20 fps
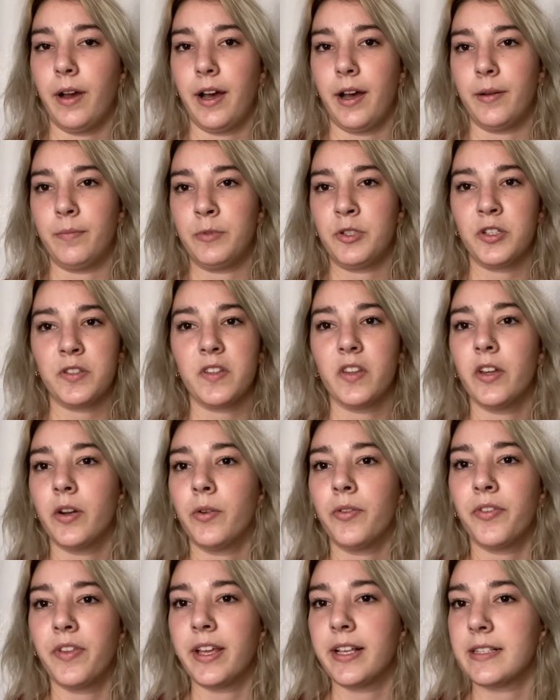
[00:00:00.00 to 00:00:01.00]
just
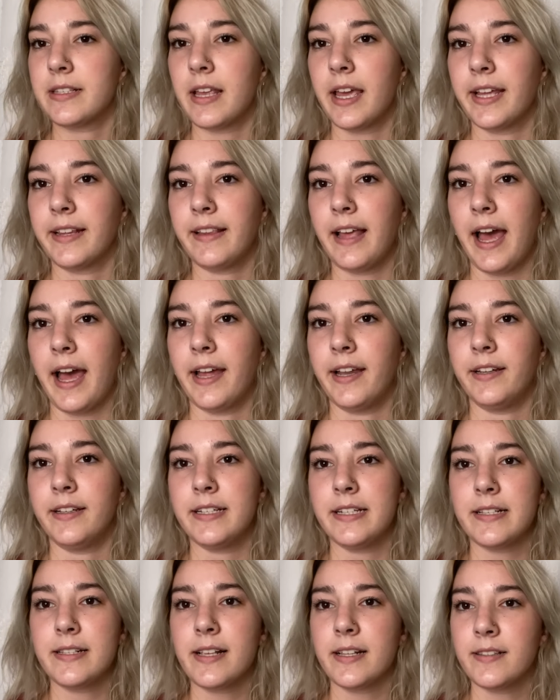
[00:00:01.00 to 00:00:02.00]
little things like that, and
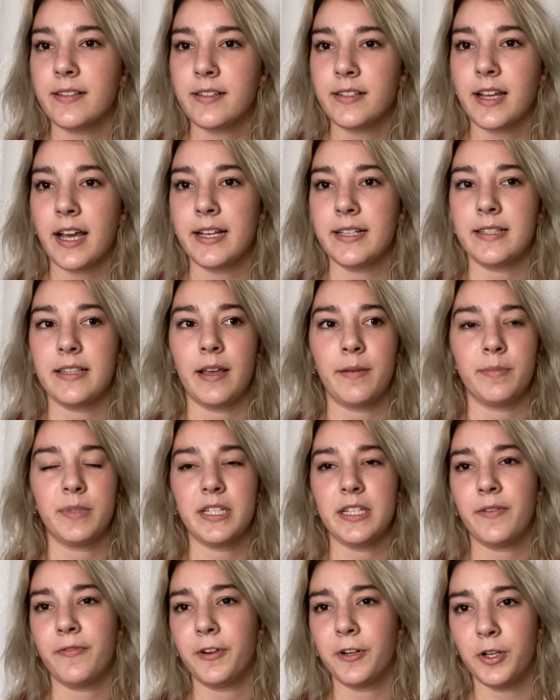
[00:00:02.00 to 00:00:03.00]
desensitize them
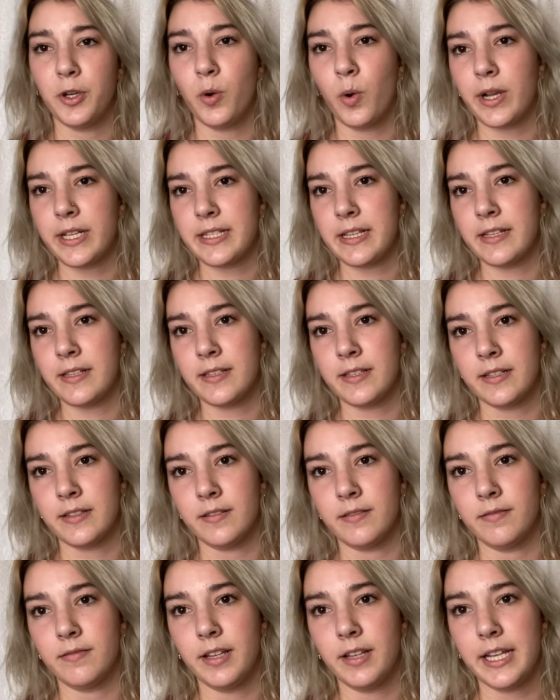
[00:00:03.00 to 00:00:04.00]
to different noises
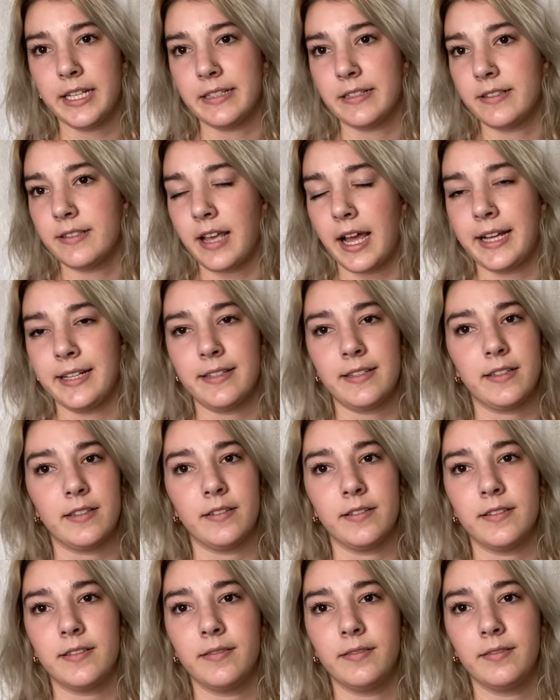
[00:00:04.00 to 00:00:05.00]
and sights
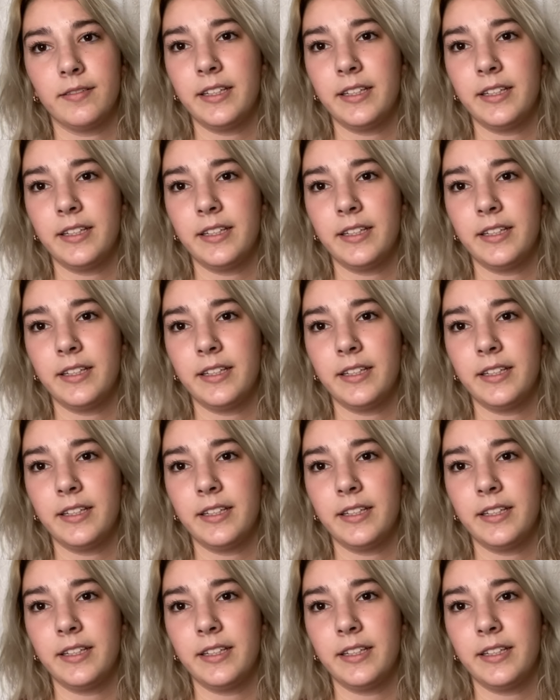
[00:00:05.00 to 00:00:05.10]
and,